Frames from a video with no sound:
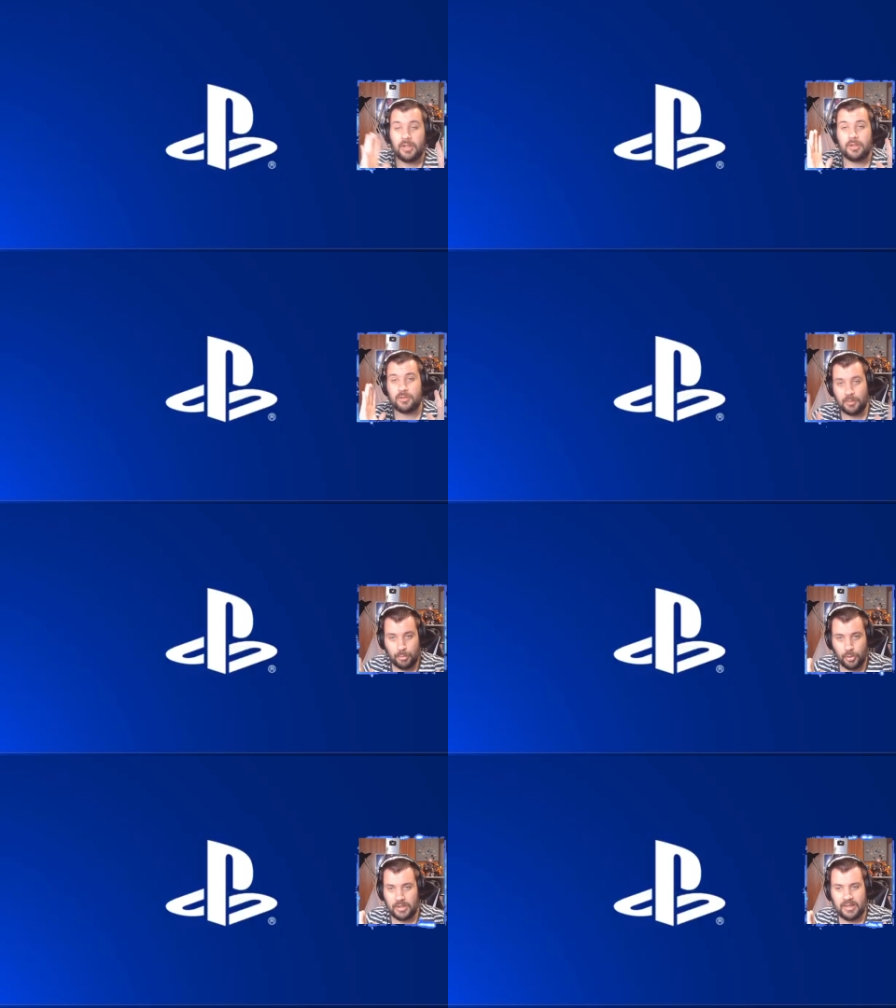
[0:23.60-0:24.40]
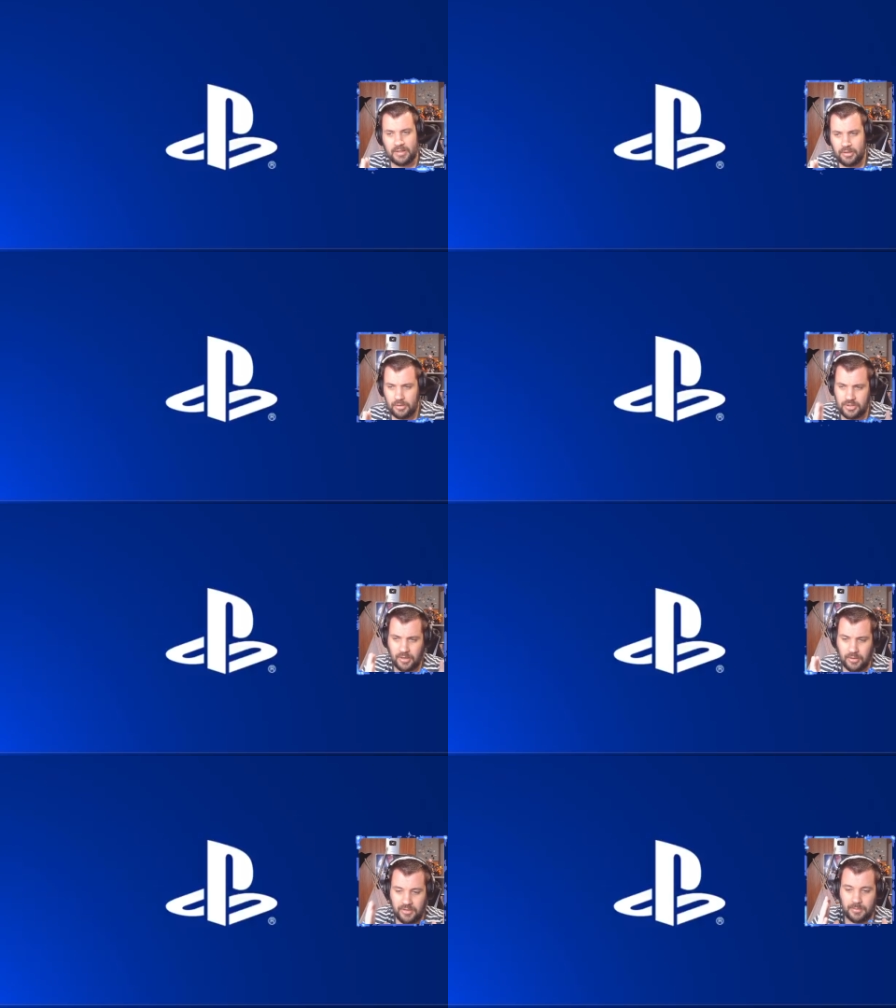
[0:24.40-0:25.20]
Your support lately on the
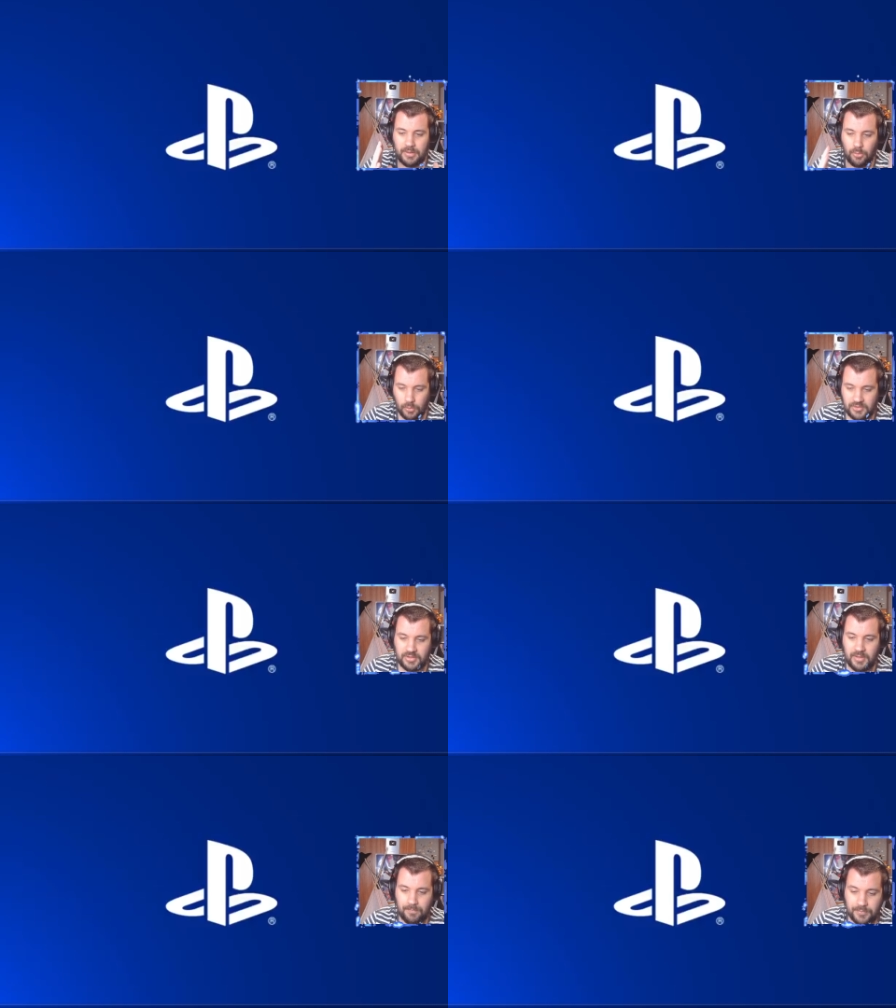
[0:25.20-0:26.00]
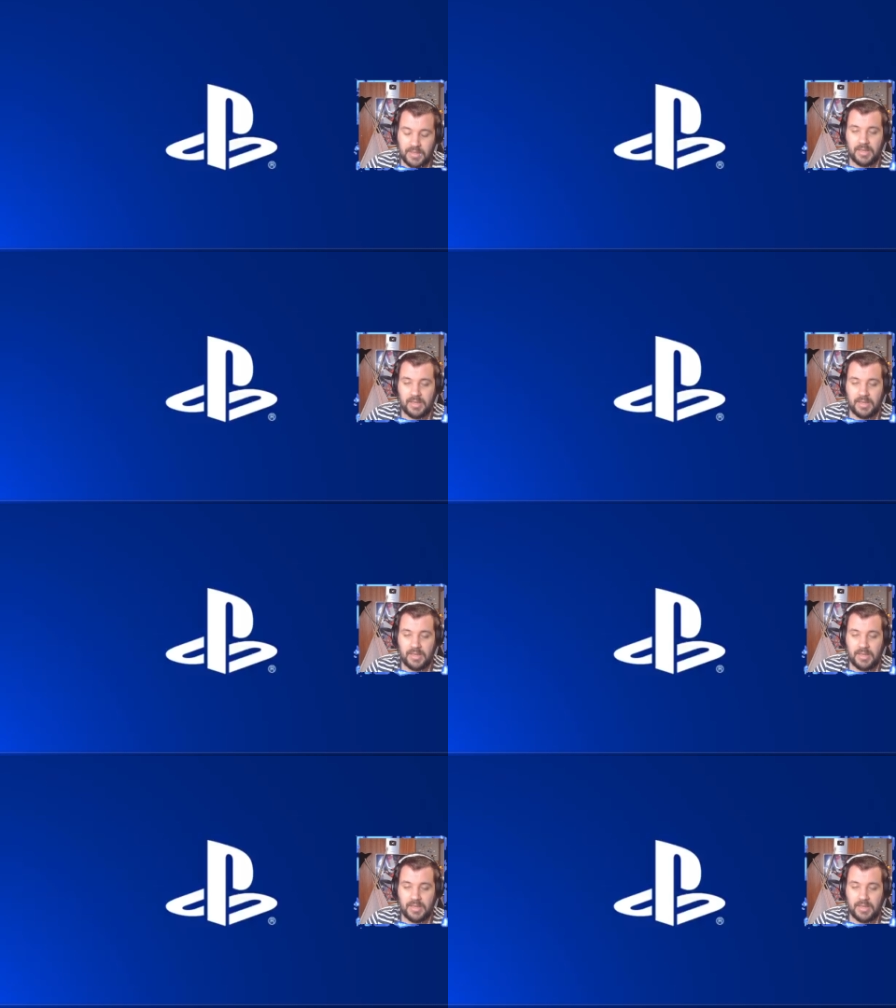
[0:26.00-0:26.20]
channel has been awesome.